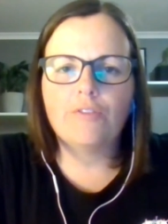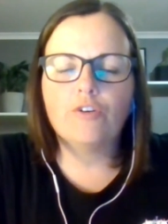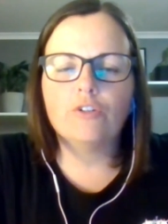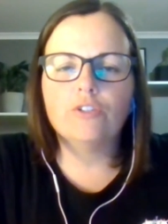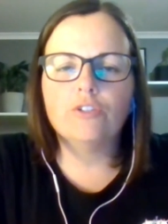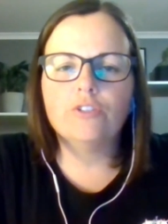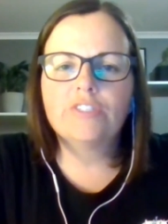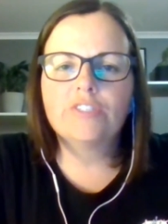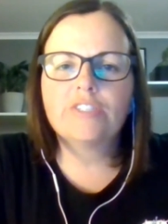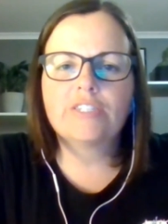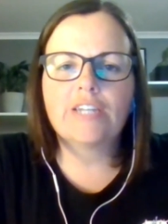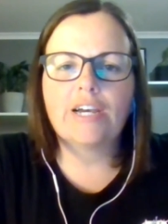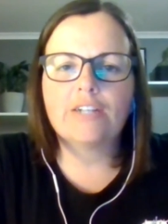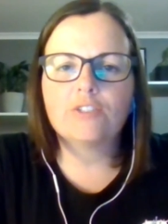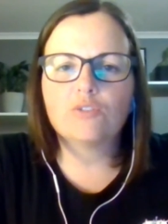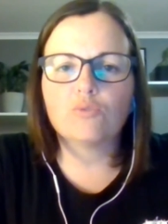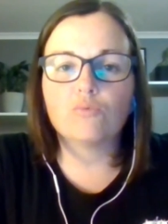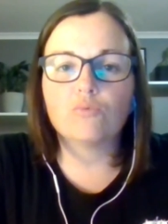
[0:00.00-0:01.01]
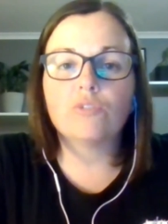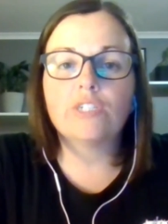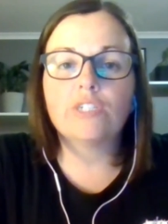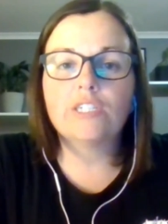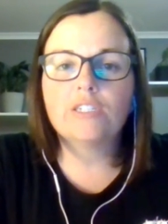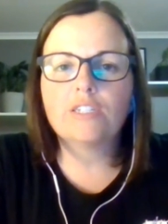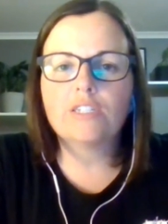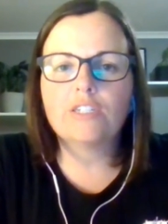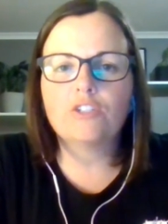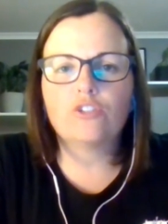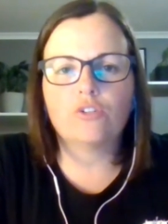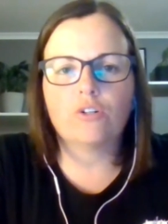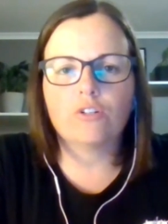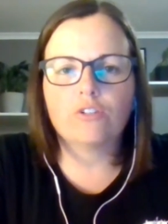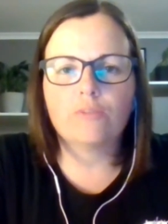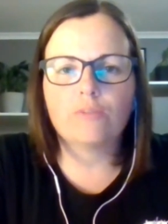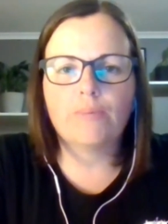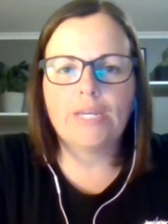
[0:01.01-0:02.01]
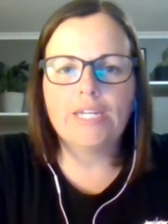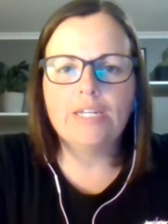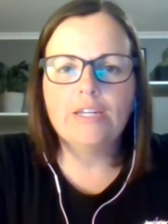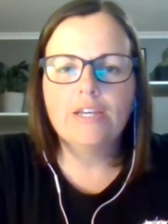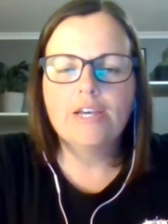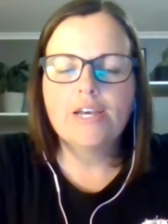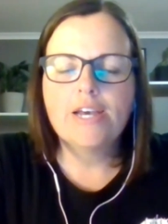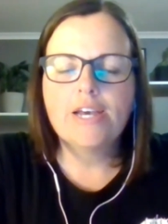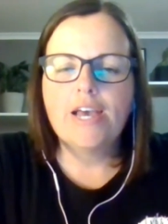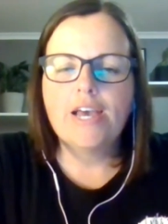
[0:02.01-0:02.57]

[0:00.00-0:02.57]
Those stats really shocked me.